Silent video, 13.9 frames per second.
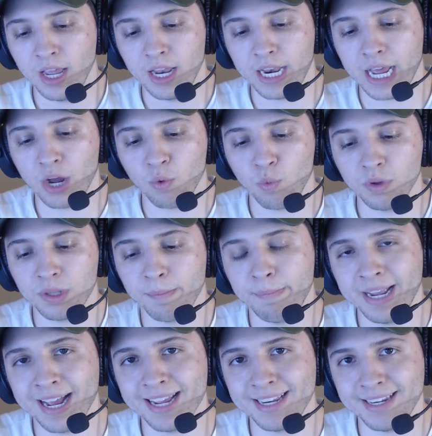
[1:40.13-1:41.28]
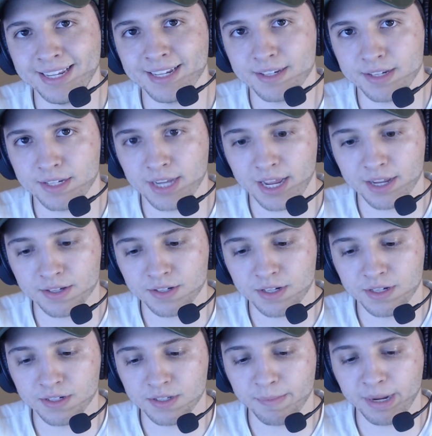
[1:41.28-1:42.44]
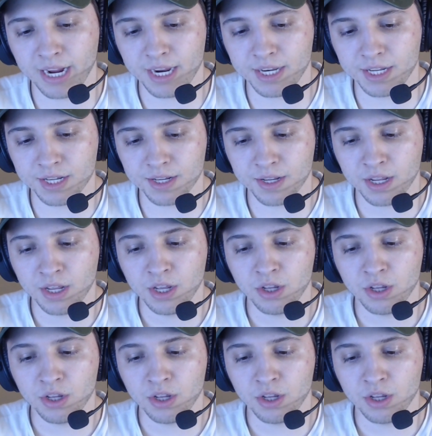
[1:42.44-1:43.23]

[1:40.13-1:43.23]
Now, what the big idea says is the big idea